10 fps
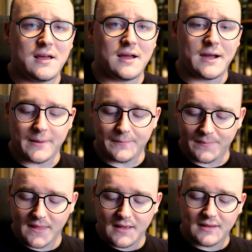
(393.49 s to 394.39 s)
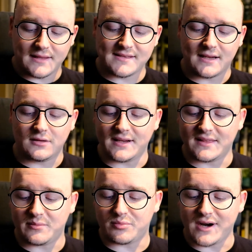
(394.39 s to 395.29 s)
Let's take a look at
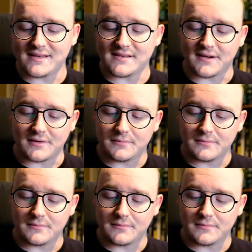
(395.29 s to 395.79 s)
the price here.